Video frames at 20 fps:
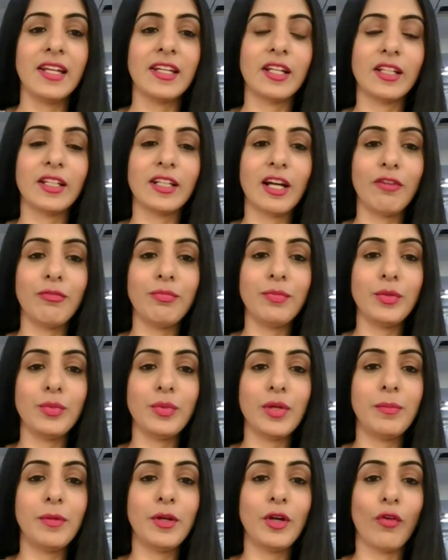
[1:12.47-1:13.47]
Now, the government
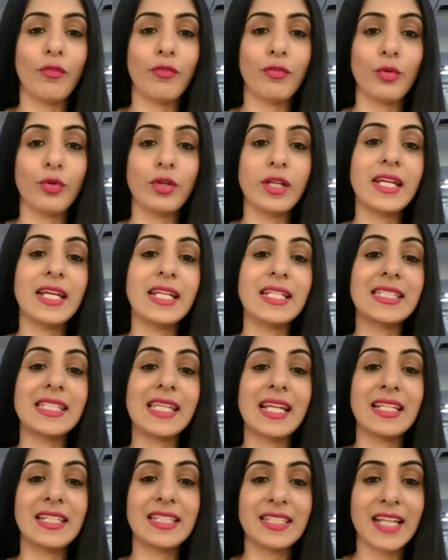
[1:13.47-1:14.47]
will be offloading its
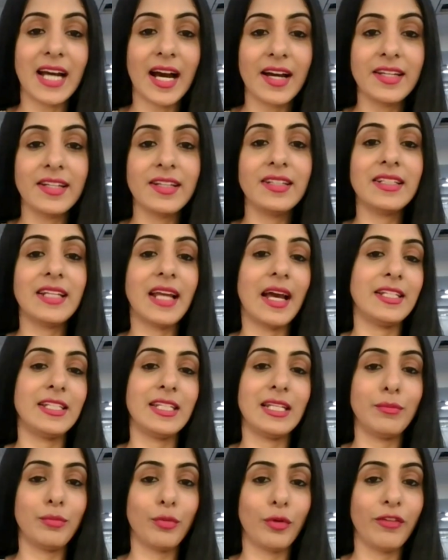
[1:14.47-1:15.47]
entire
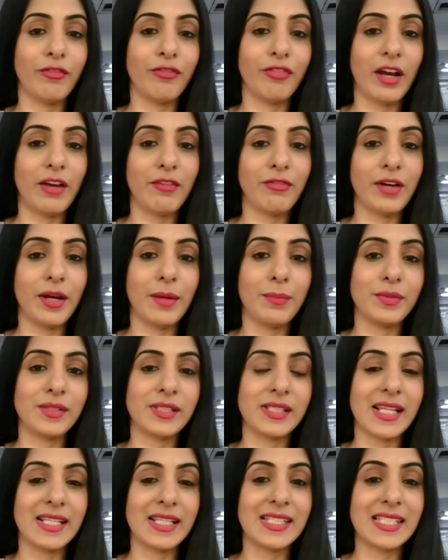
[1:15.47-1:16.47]
nineteen point five five
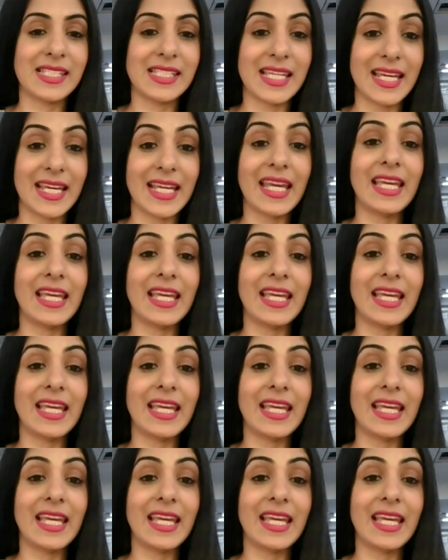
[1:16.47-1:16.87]
percent stake